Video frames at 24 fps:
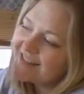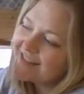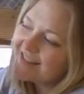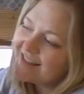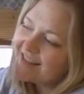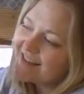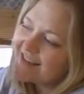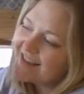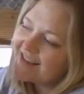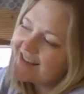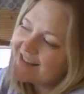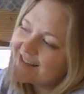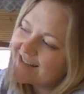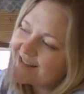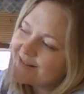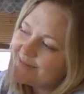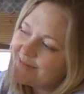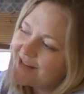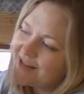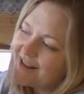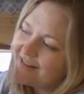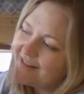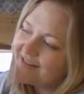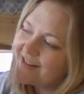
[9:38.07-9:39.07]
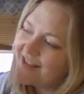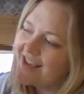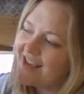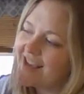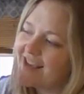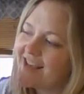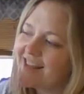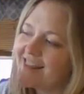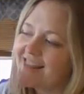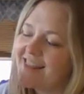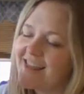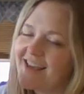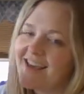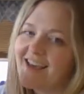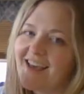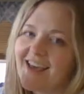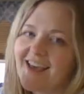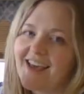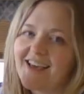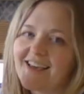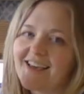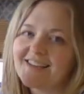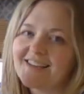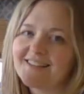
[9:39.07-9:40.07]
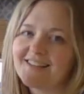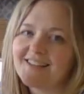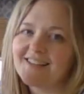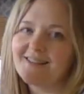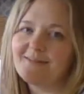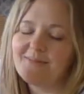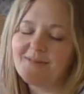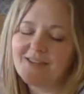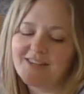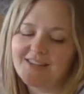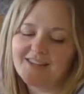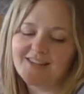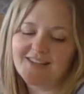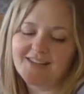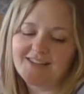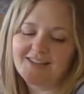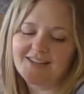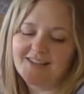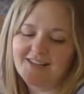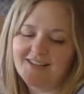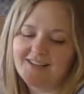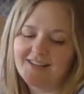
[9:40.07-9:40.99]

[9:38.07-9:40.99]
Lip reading: Yes, we'd have to add that S at the beginning.